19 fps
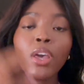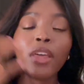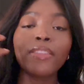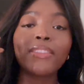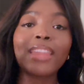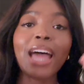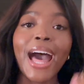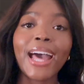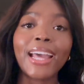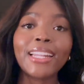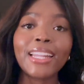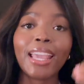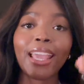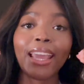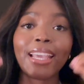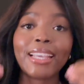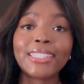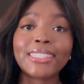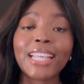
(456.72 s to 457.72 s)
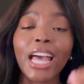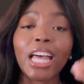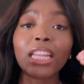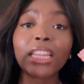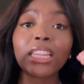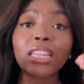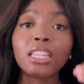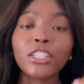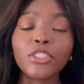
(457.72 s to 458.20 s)
that is
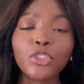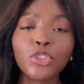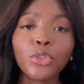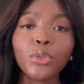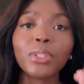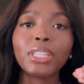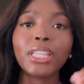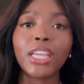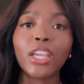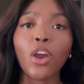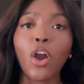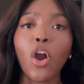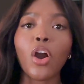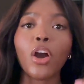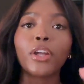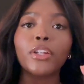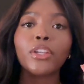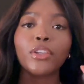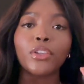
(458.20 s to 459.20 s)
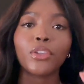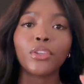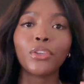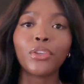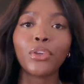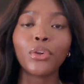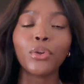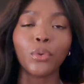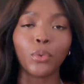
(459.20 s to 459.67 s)
literally on
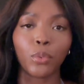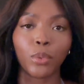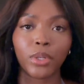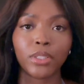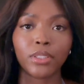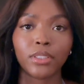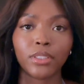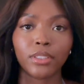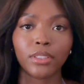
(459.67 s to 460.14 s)
you